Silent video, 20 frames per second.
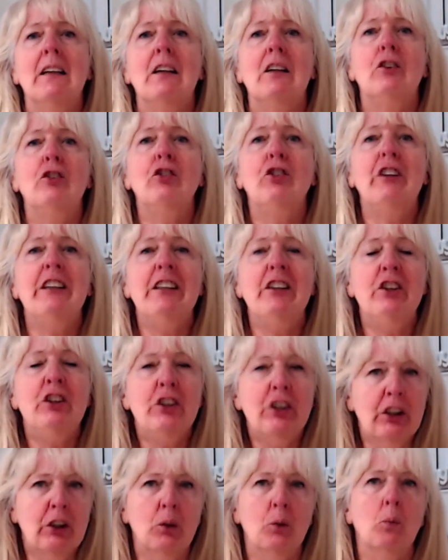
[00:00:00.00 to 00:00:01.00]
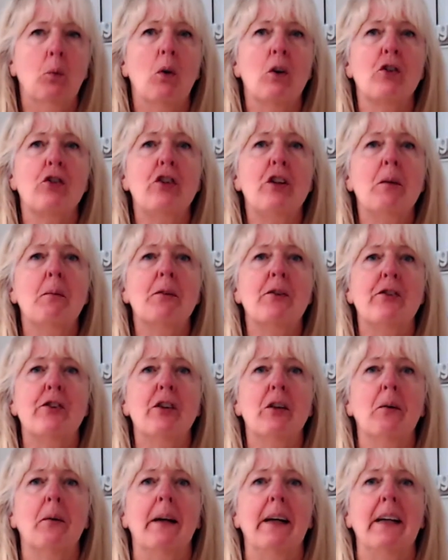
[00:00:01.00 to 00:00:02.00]
she knew what she was
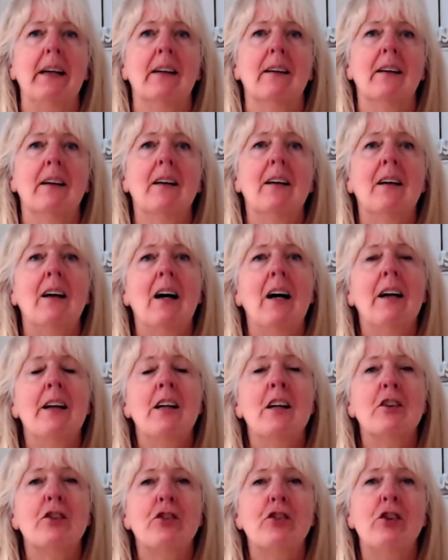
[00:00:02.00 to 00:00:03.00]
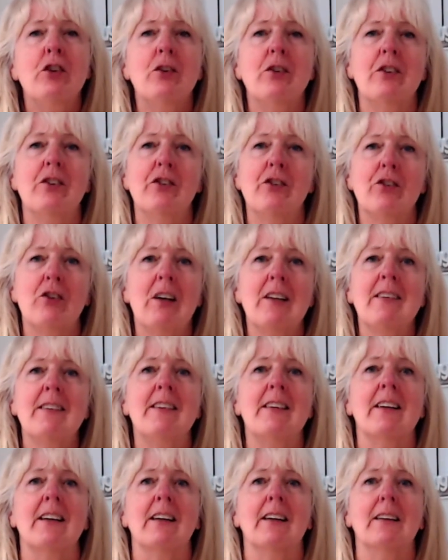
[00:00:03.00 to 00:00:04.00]
doing, and her students
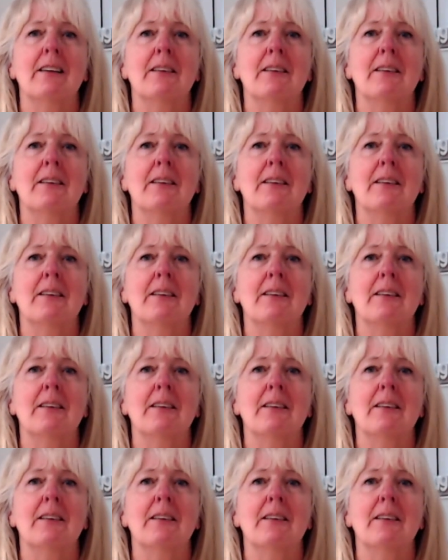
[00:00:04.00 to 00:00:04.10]
trusted her.